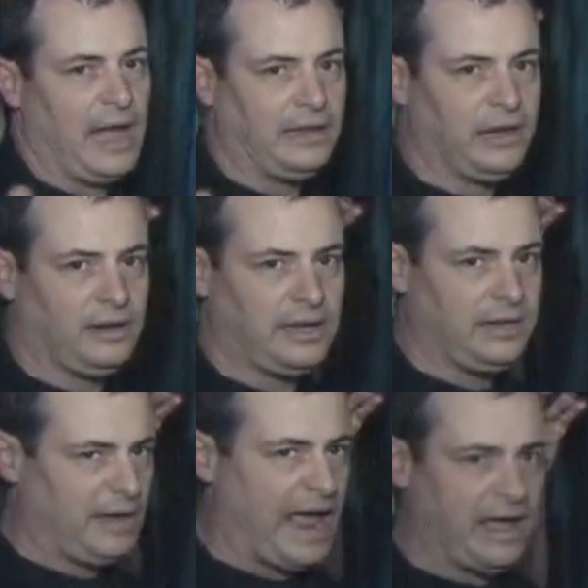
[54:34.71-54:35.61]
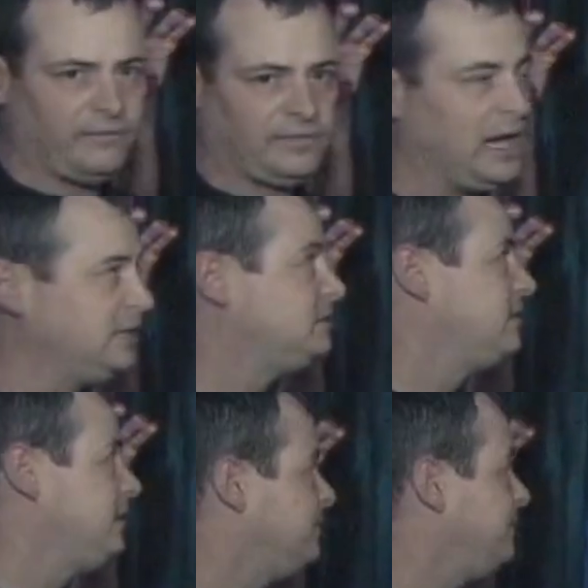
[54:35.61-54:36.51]
literally have tons of
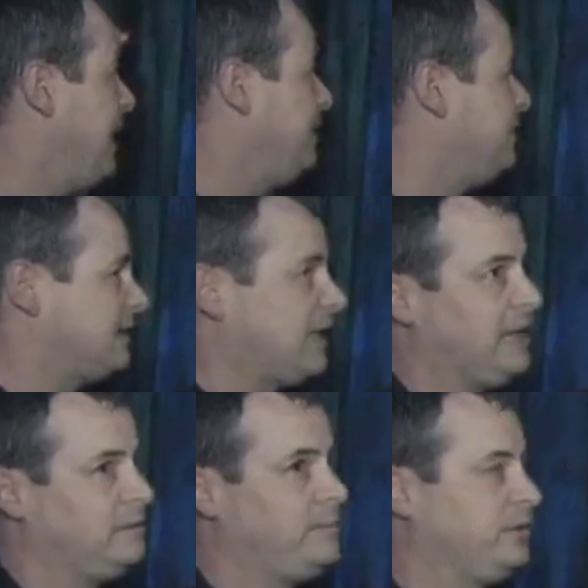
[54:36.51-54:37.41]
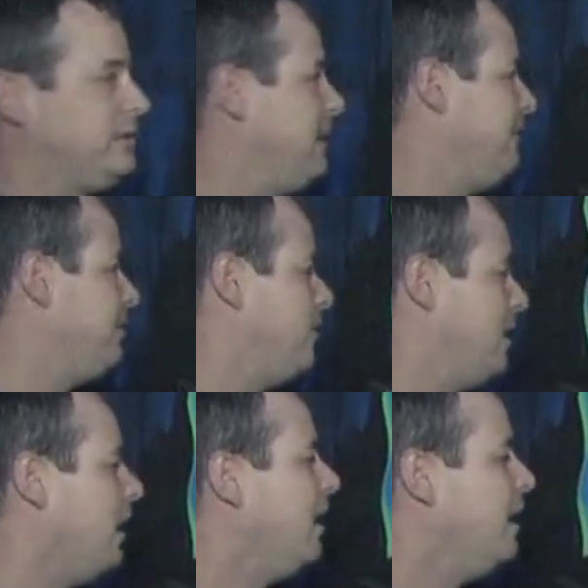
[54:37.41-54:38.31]
these made because I like to put them
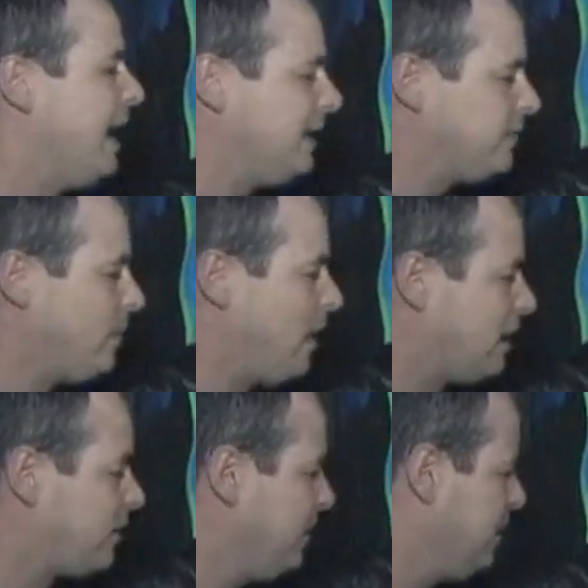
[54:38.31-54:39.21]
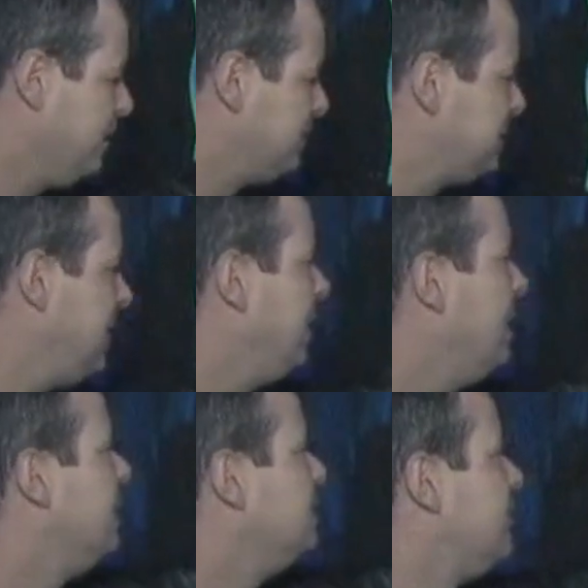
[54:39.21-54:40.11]
everywhere. As we walk through, you'll see.
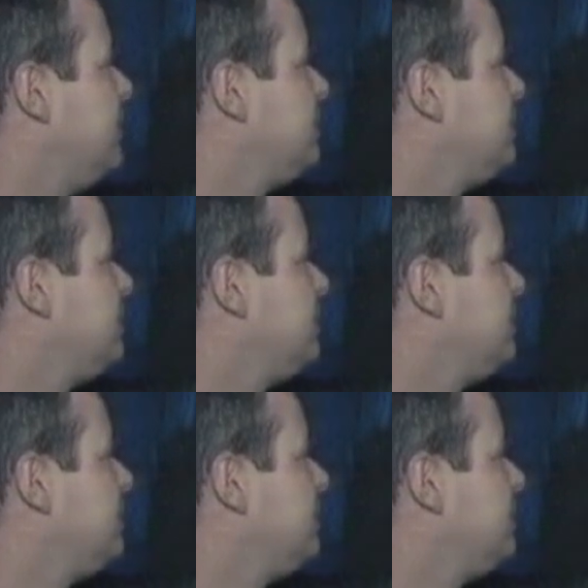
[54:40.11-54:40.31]
So this